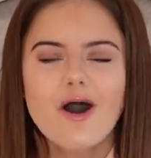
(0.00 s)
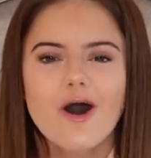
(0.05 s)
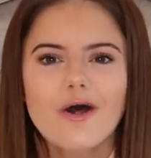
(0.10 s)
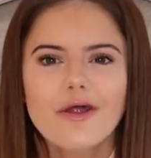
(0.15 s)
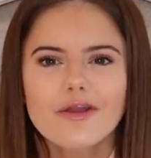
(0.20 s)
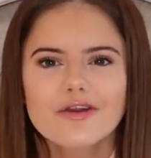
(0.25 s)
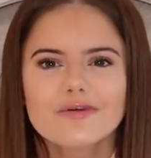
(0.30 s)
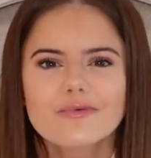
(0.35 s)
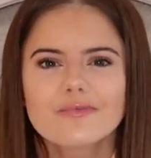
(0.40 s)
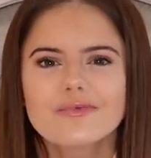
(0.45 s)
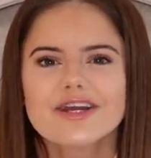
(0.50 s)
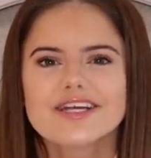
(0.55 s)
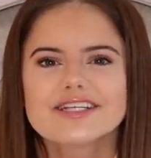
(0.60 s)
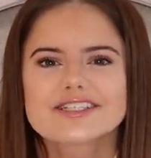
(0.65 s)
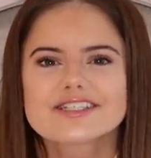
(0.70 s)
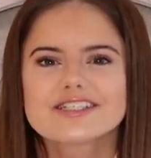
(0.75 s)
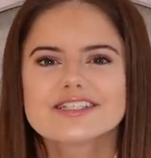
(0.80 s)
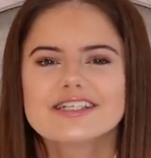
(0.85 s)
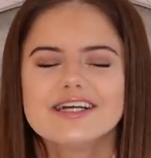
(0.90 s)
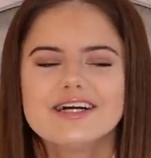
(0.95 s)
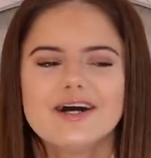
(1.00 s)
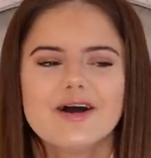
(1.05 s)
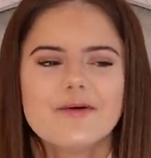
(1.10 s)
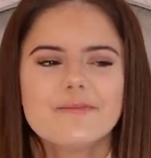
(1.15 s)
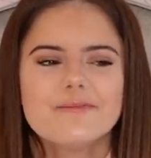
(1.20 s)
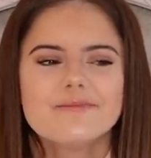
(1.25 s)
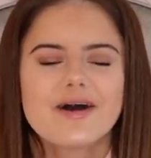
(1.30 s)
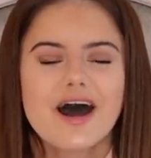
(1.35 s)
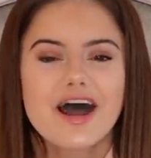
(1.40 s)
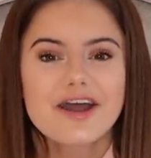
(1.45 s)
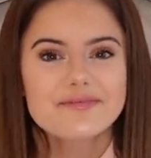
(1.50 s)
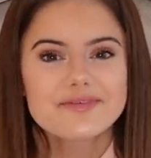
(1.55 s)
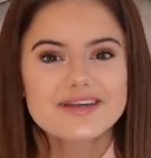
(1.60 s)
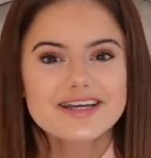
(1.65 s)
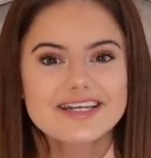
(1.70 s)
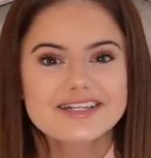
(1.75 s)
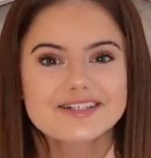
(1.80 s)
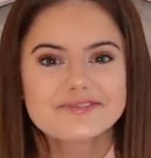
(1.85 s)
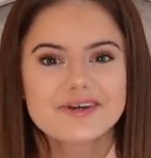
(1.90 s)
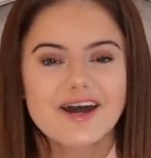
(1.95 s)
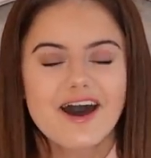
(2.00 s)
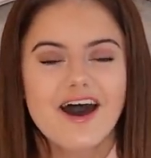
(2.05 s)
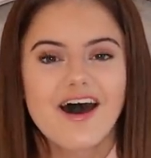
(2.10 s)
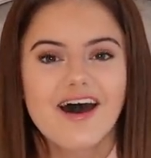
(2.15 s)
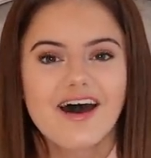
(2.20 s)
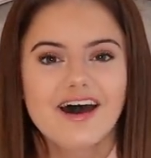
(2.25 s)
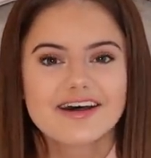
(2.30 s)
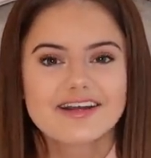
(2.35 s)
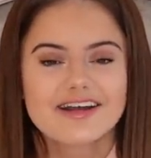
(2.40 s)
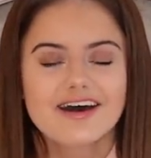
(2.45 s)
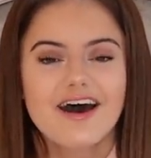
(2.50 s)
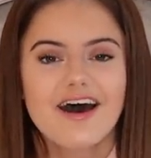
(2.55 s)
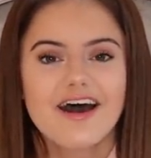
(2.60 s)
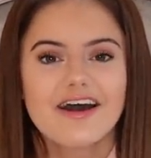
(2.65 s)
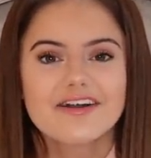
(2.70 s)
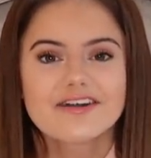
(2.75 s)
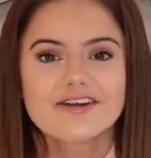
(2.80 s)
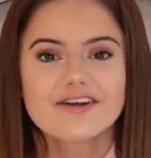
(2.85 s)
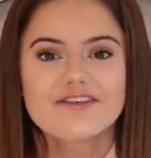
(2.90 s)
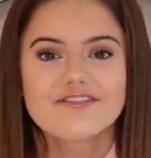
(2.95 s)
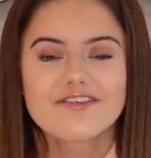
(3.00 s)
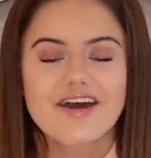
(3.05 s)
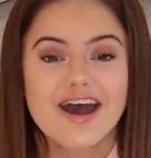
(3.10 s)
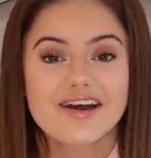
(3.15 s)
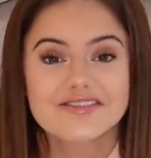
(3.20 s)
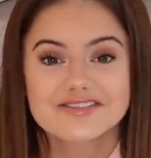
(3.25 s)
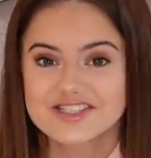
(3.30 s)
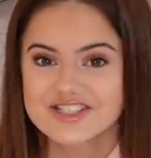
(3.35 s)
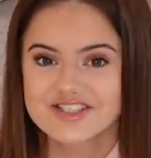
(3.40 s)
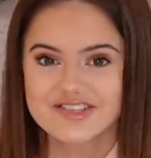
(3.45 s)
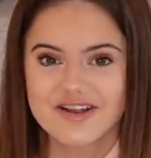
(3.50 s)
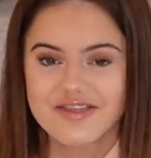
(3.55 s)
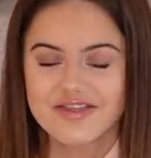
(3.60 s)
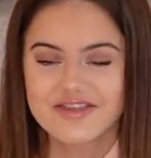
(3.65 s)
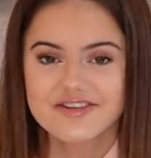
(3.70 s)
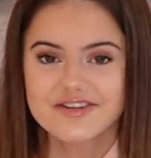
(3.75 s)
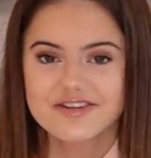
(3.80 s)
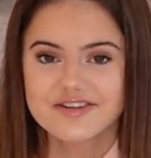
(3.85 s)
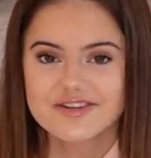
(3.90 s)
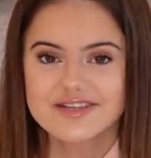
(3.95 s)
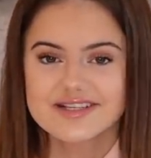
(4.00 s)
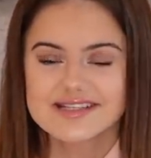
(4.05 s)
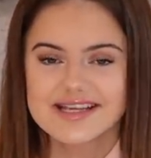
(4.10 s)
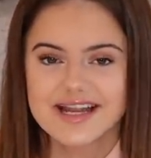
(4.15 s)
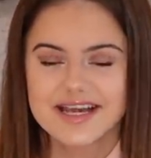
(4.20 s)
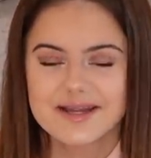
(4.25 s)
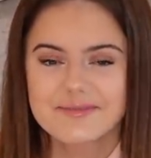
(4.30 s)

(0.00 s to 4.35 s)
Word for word: on, which might be a little bit harder. I don't know if I have the strength to do this